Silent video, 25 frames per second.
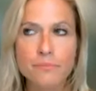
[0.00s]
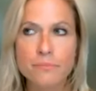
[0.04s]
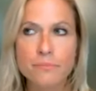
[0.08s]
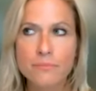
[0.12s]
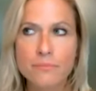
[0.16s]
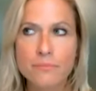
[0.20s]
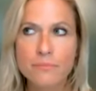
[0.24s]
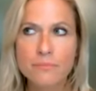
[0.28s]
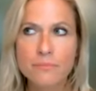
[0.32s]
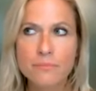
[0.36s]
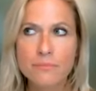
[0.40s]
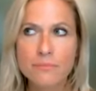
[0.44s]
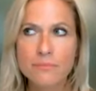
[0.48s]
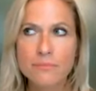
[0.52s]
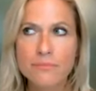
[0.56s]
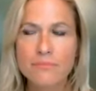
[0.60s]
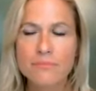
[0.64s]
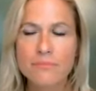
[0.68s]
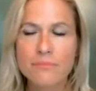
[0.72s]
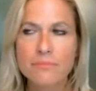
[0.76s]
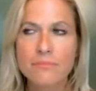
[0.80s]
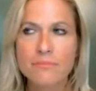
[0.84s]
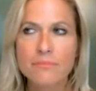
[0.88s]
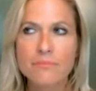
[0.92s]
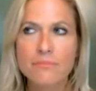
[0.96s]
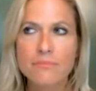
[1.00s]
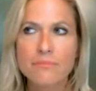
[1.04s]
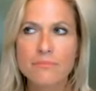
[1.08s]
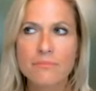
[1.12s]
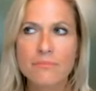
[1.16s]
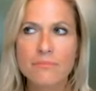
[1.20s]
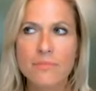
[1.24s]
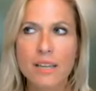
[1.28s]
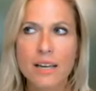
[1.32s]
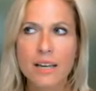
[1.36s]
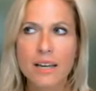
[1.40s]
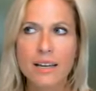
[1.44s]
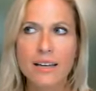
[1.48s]

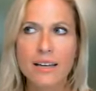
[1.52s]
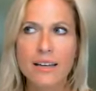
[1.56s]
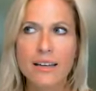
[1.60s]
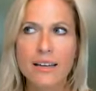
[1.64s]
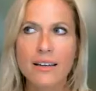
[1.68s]
Nothing is said.